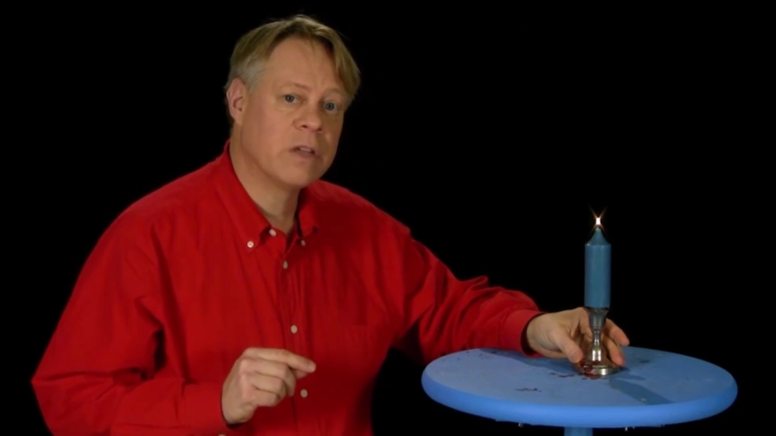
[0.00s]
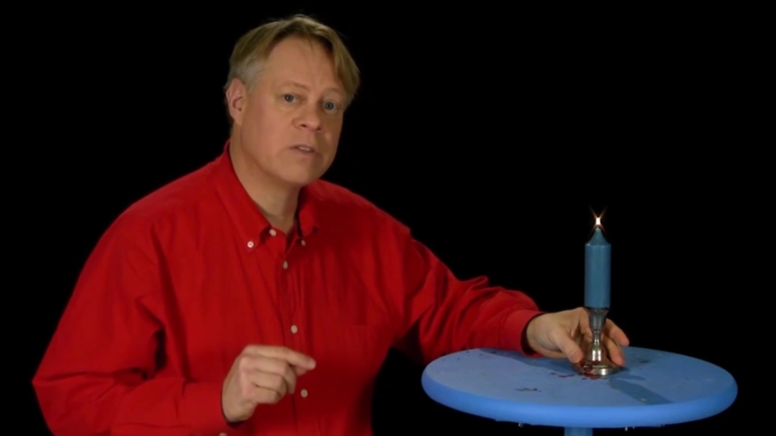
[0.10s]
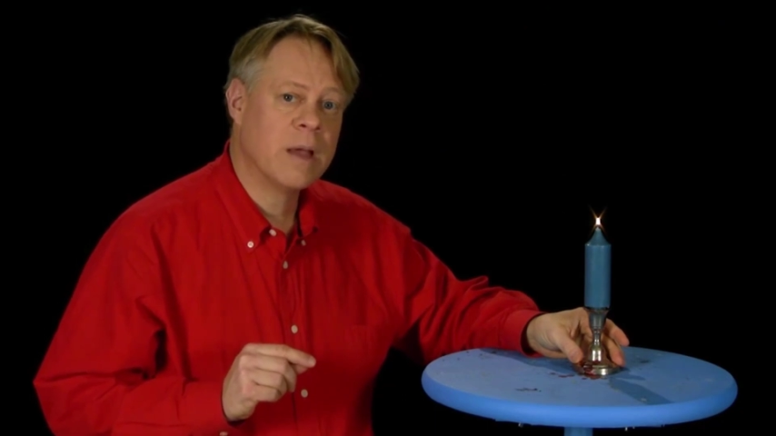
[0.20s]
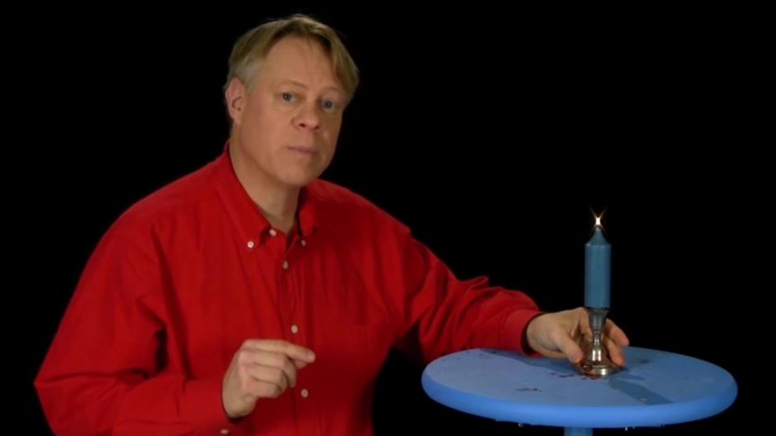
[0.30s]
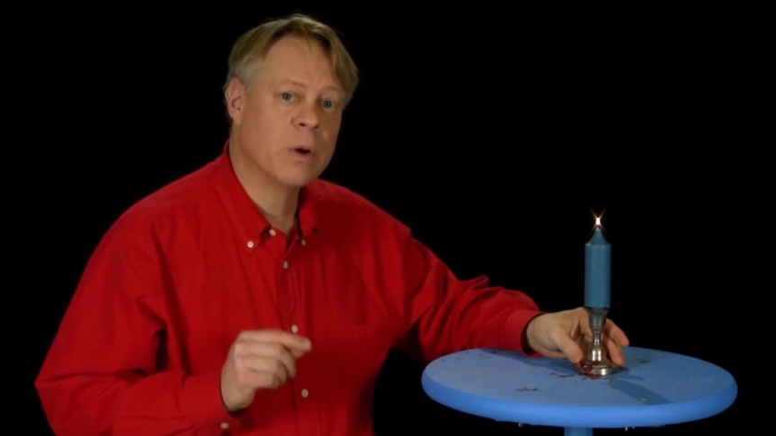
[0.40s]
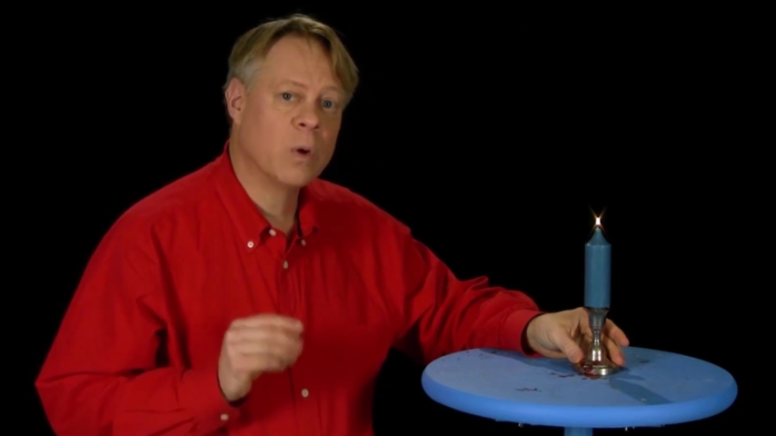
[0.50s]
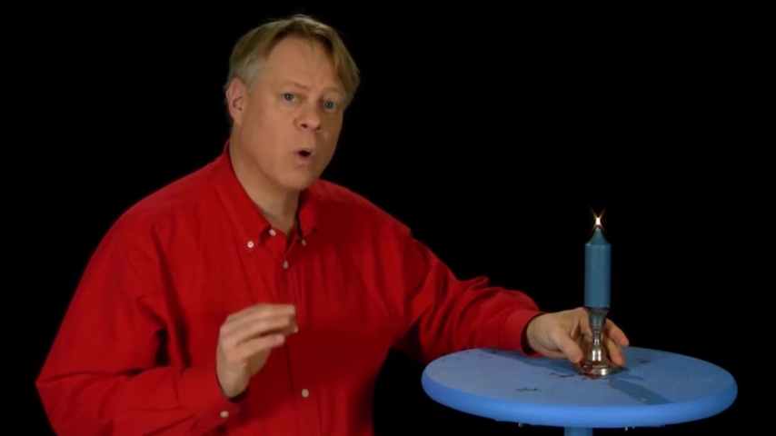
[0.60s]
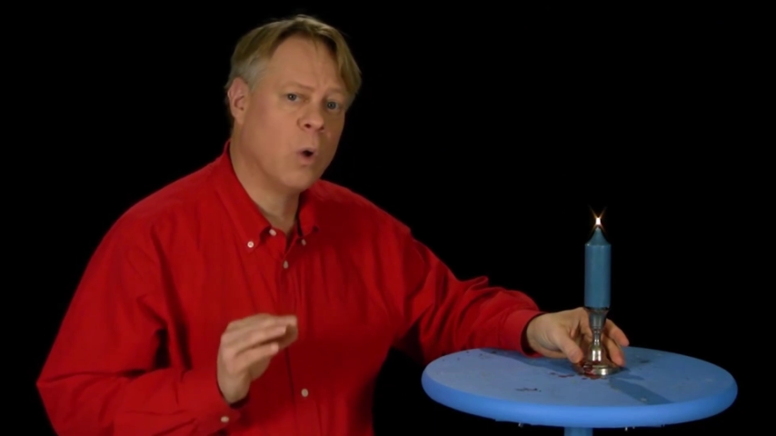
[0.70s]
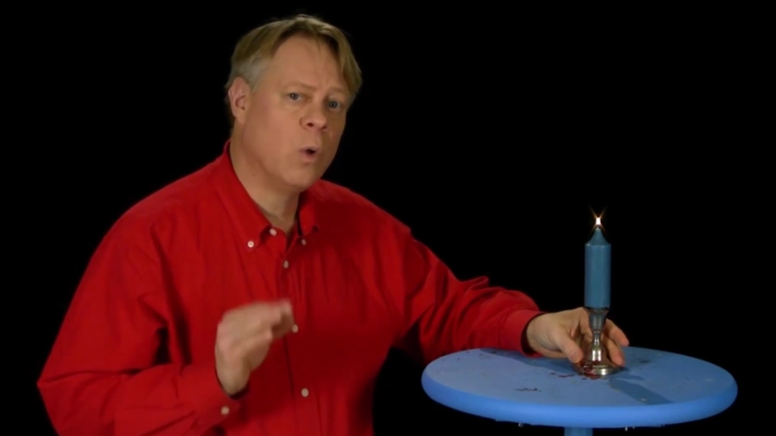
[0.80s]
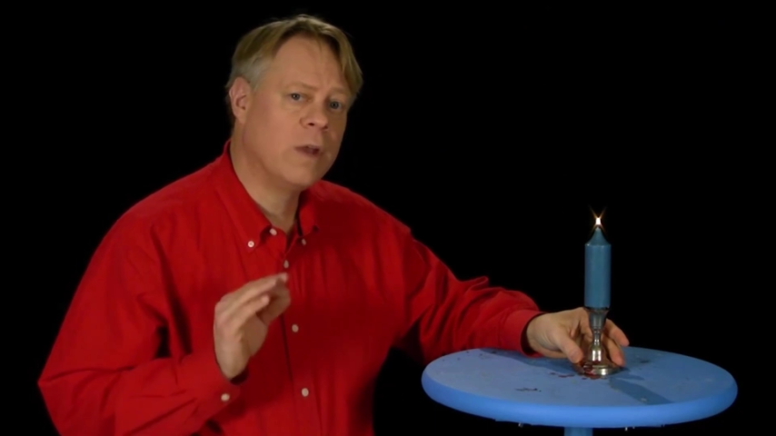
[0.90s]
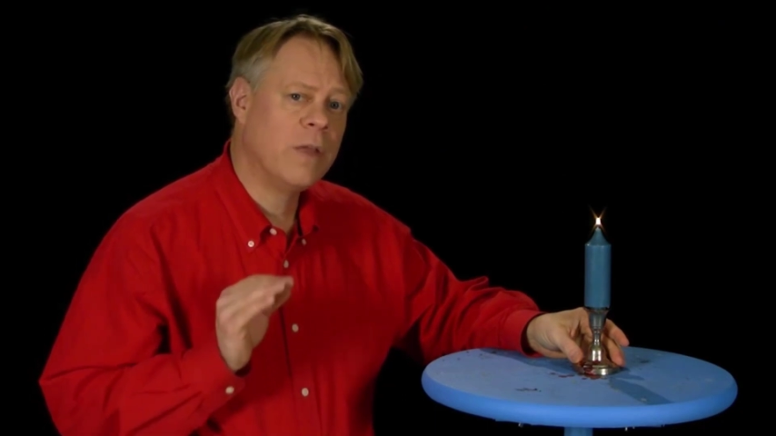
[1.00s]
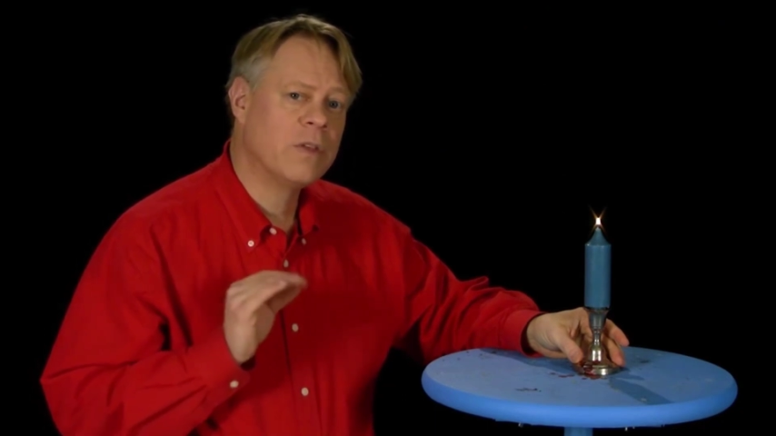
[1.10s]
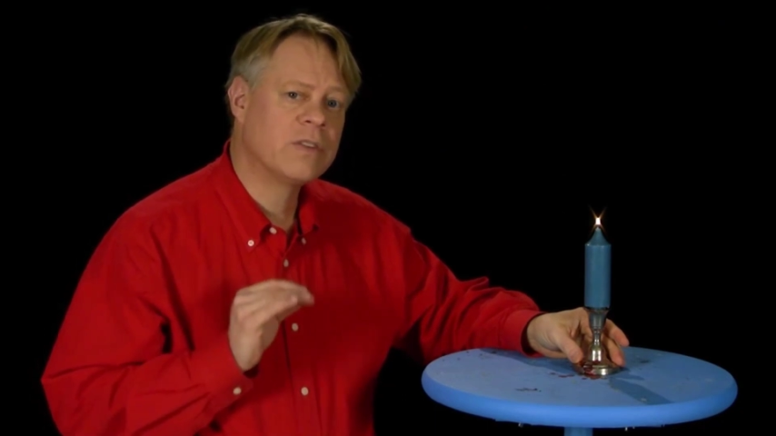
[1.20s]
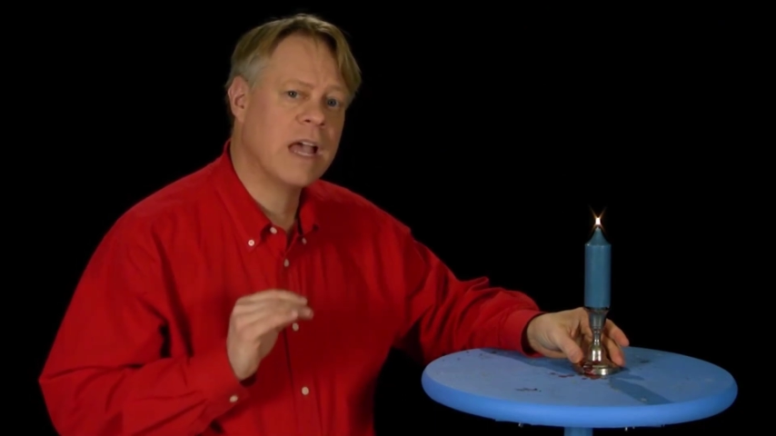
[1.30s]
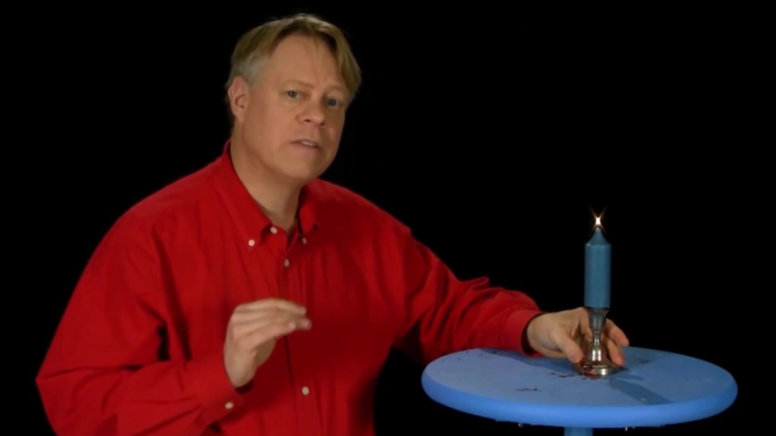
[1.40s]
does not burn all down
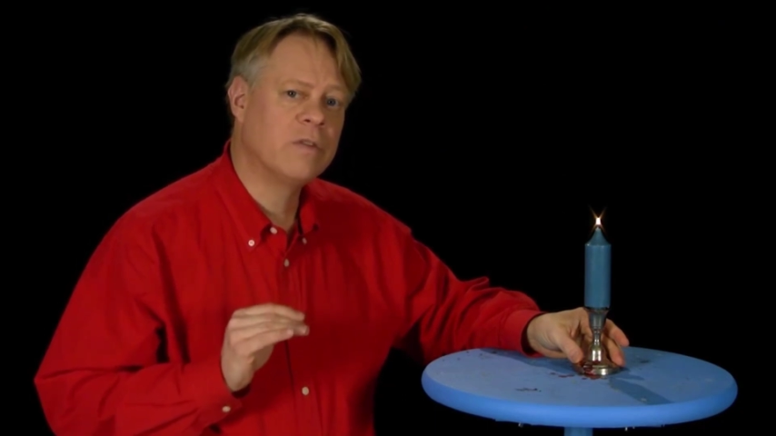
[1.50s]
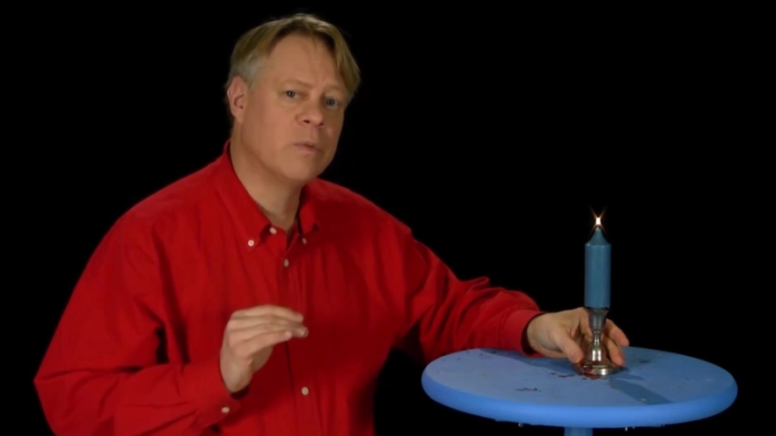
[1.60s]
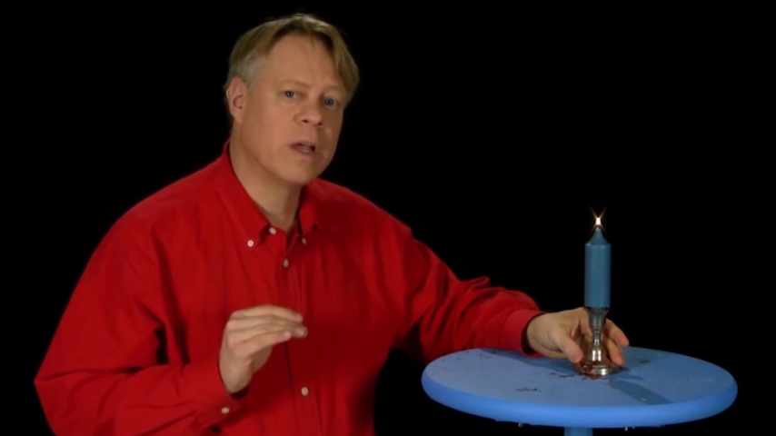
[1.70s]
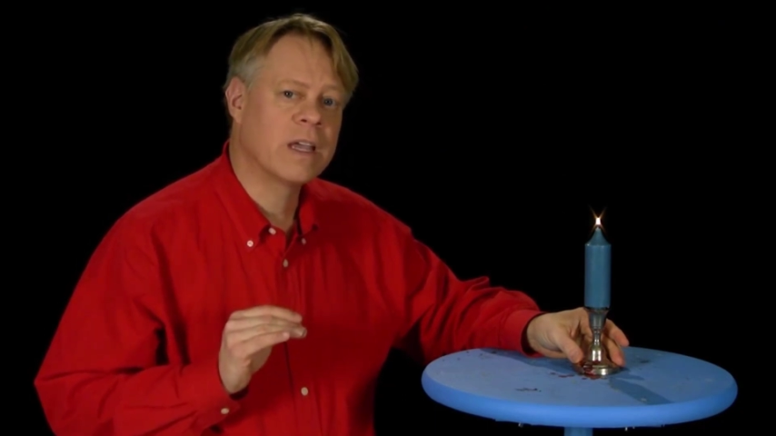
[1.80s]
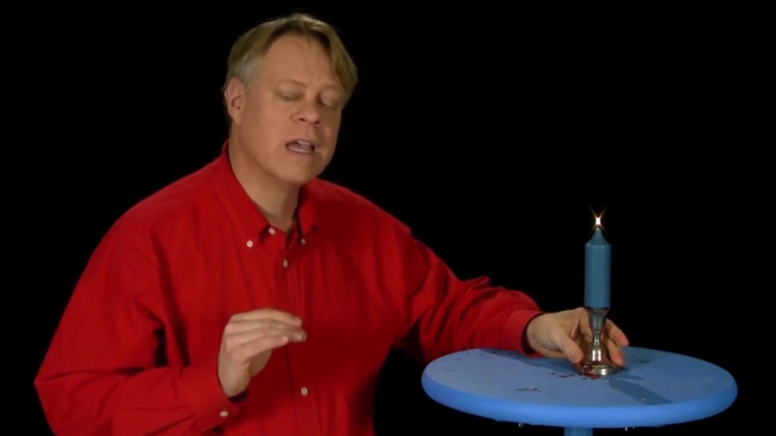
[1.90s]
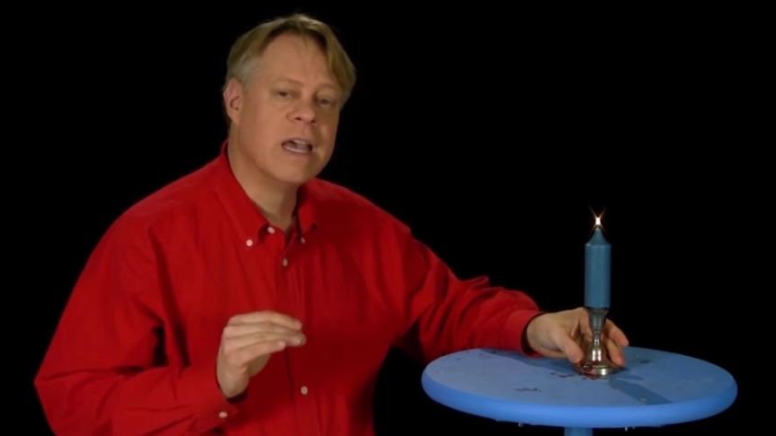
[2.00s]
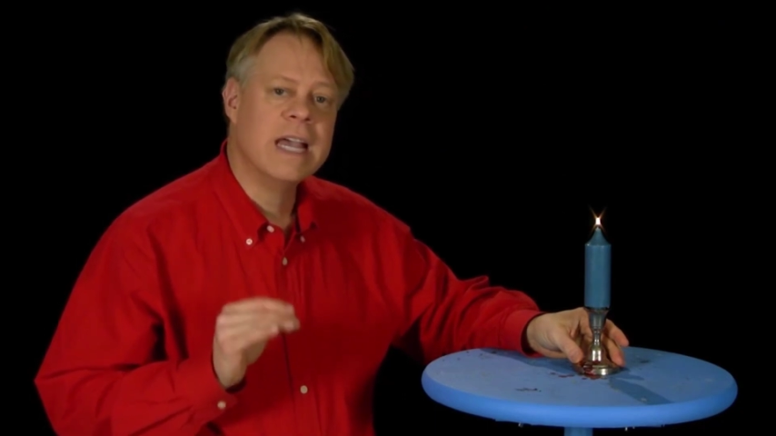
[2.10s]
the sides of the wick